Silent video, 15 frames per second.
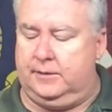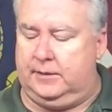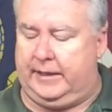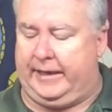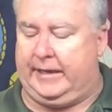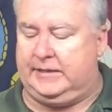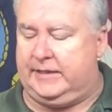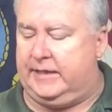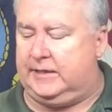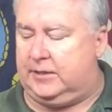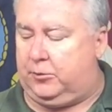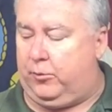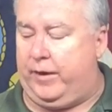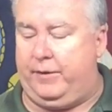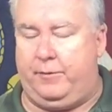Like I said, it's a
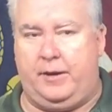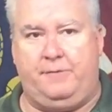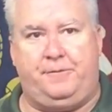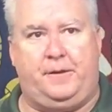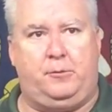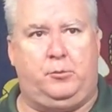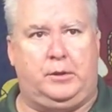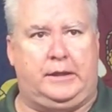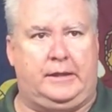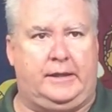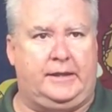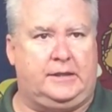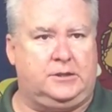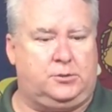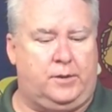great rifle. I really
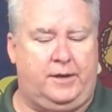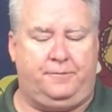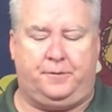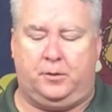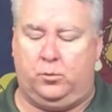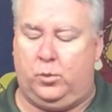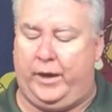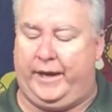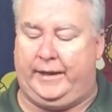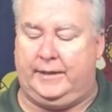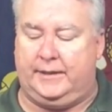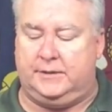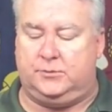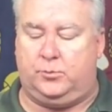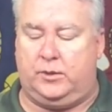like this rifle. The weight
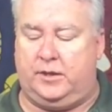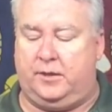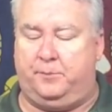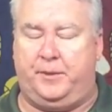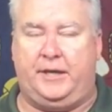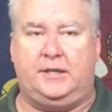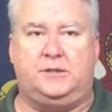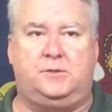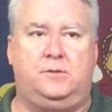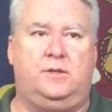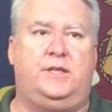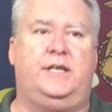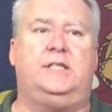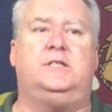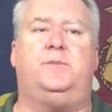is one of the biggest
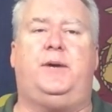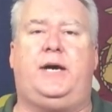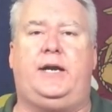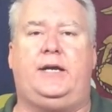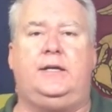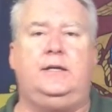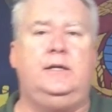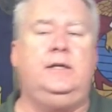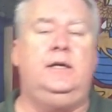things about it.